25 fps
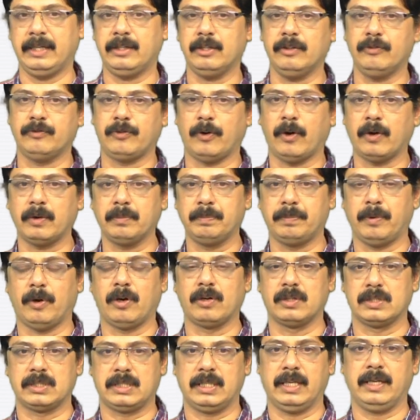Indian foreign
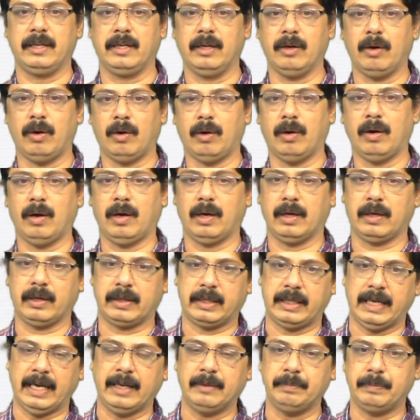policy
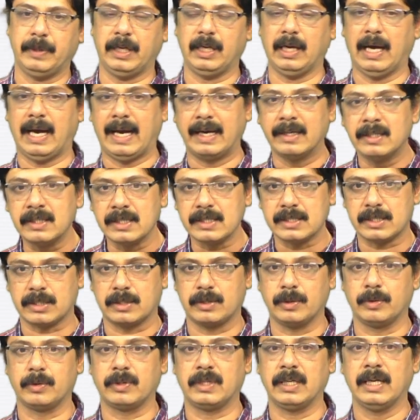can be
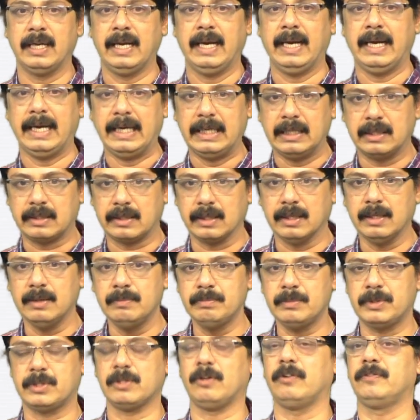understood in
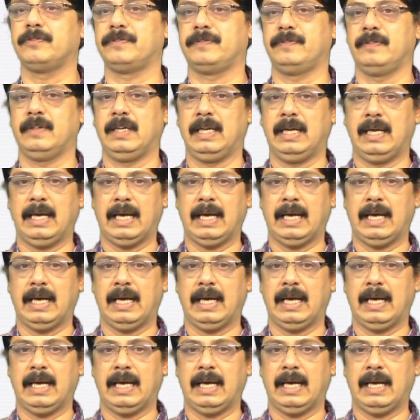terms of